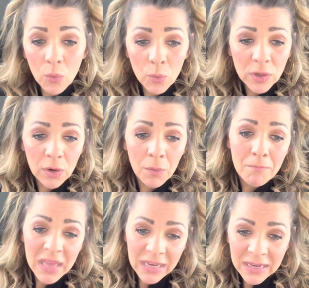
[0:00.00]

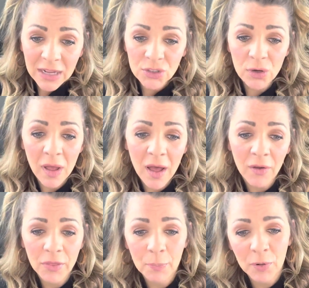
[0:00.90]
many natural
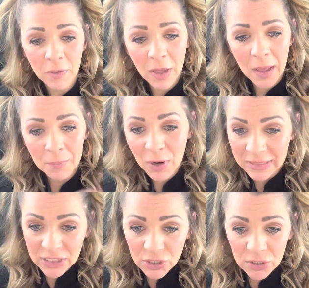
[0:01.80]
health
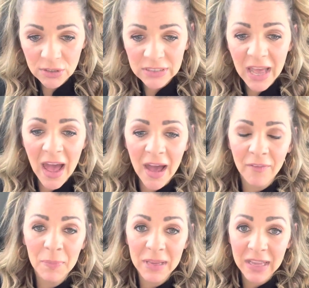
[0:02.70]
practitioners
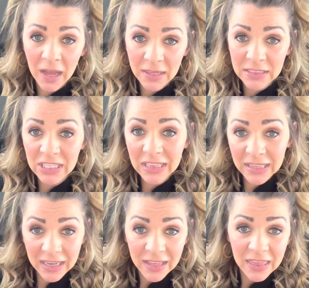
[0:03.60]
have begun to
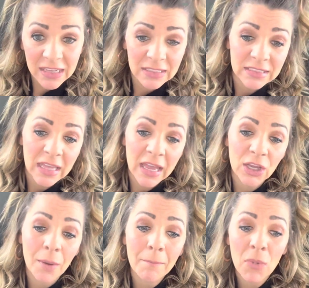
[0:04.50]
link things
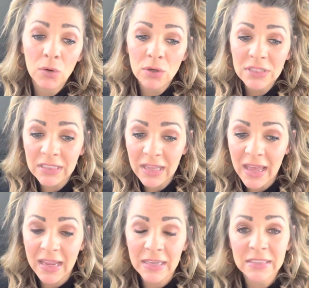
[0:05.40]
like motor
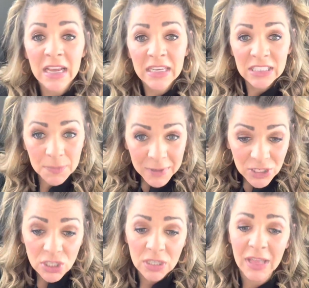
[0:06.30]
delays,
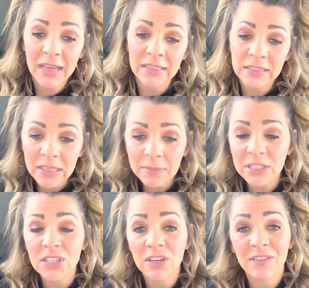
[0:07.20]
speech delays, sleep
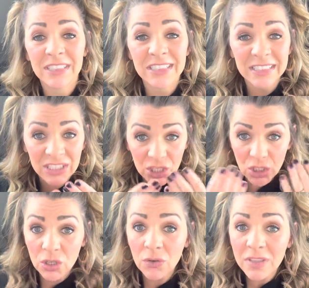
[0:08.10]
disturbances,
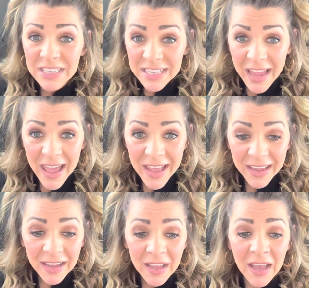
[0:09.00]
tooth decay,